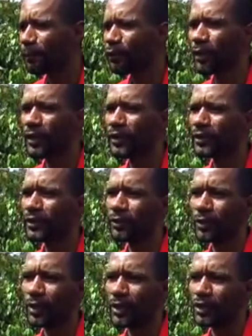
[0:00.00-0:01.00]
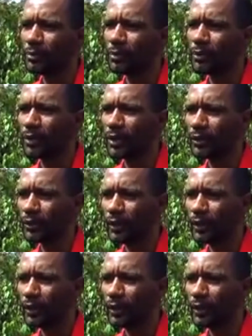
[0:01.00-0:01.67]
do anything to contribute or to